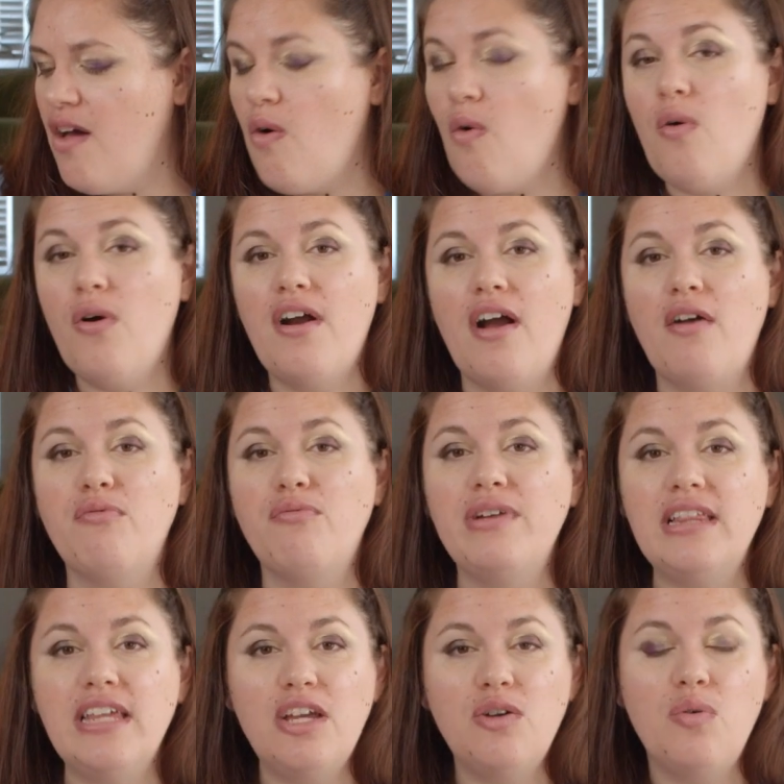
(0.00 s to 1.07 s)
Or a
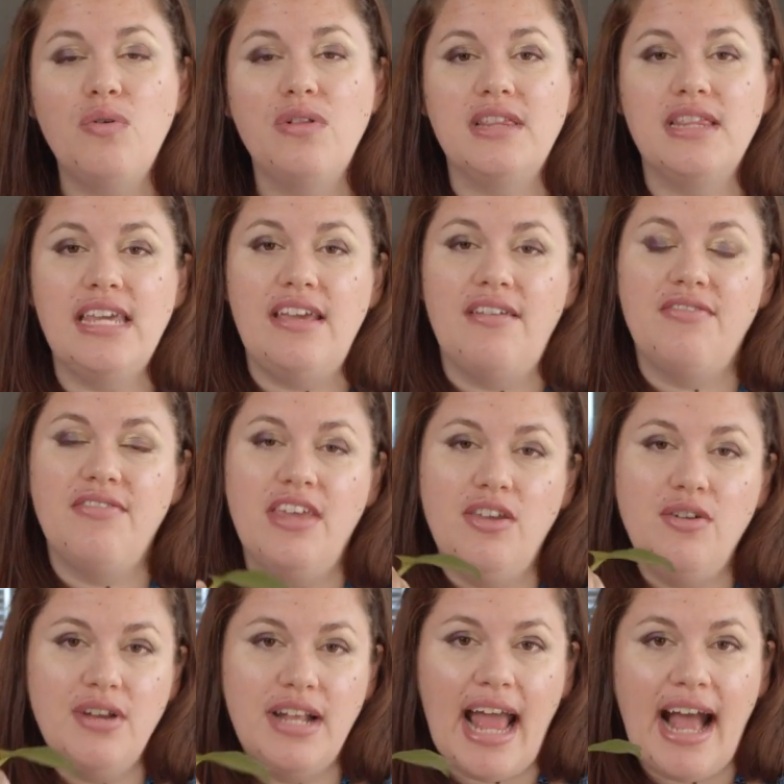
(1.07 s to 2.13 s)
really cool leaf that you
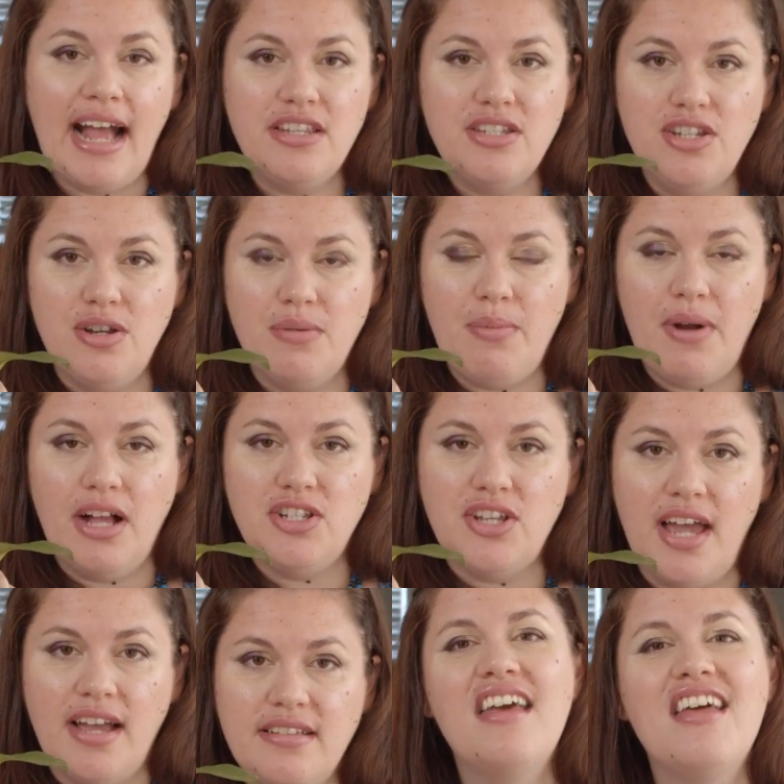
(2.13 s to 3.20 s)
could add to your
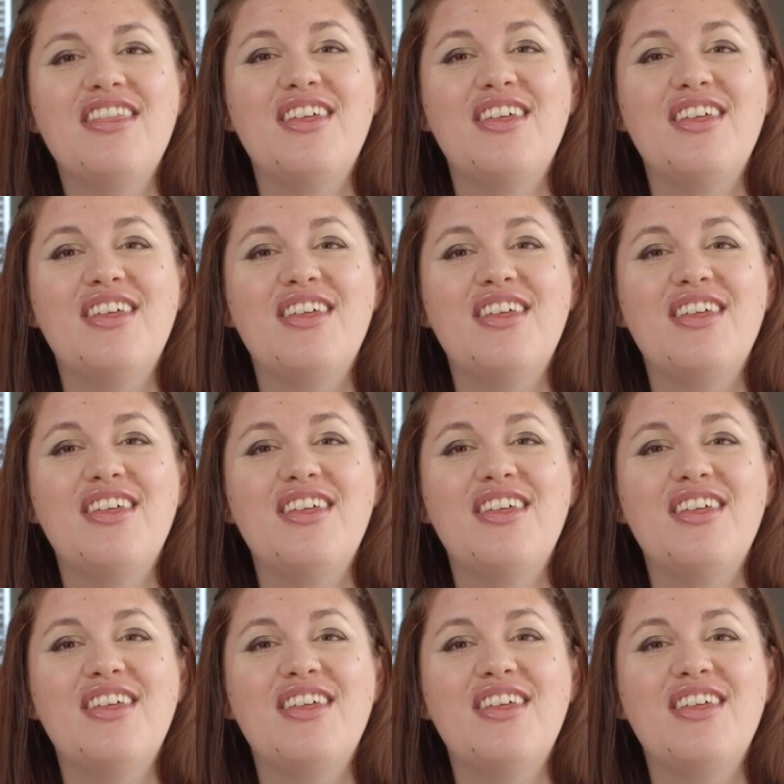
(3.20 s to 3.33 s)
project.